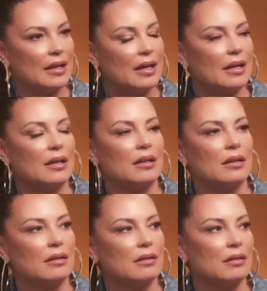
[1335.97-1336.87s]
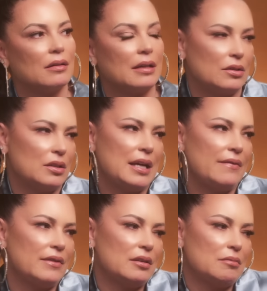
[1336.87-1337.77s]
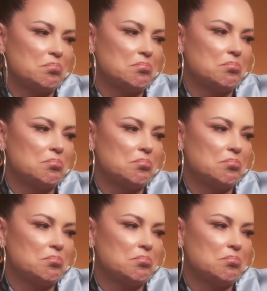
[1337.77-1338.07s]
and and just have the